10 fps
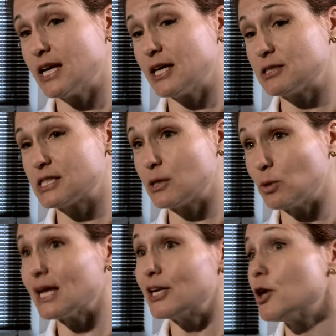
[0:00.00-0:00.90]
And to say,
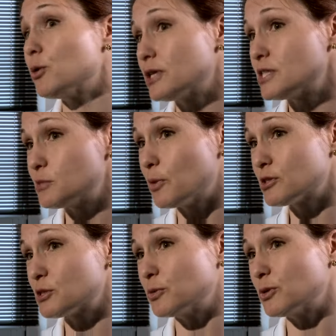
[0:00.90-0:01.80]
well, I know this is
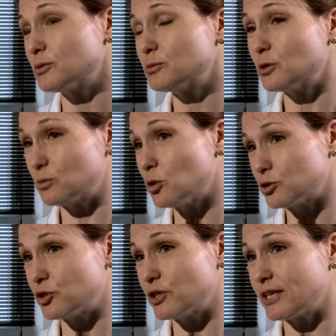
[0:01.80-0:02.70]
possible,
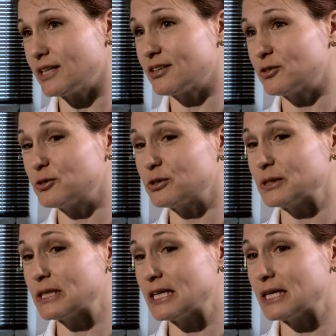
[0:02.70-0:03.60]
what do you think? Or
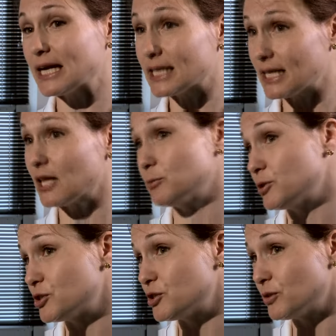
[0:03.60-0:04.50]
I can help
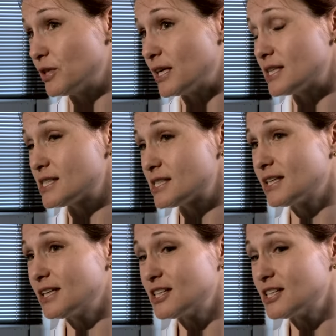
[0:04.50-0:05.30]
you to do this.